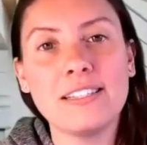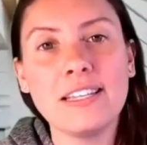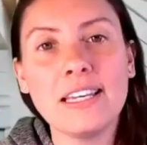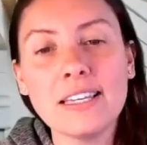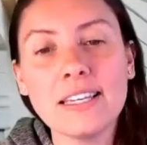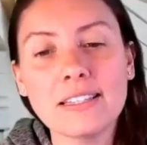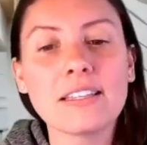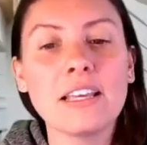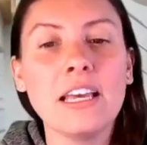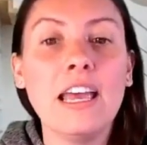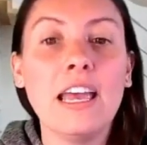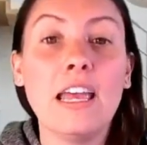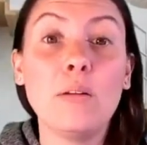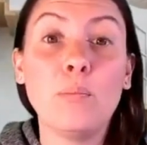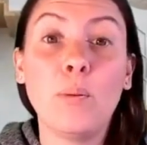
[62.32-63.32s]
disease
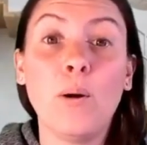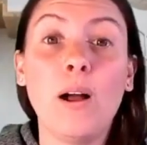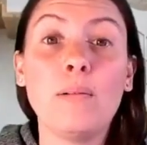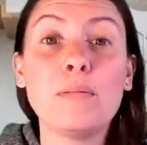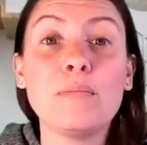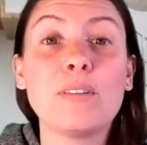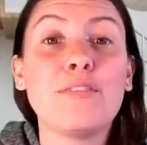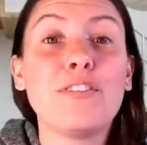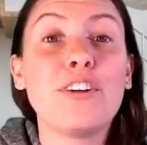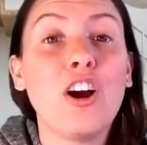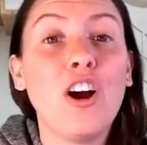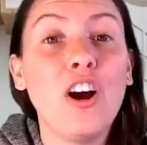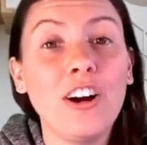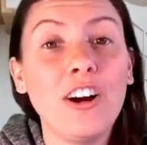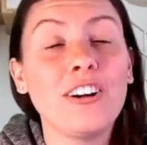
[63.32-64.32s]
and problems of your
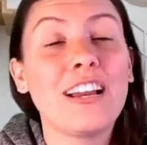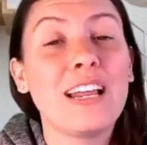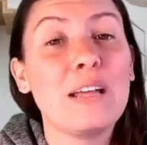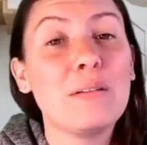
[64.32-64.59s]
heart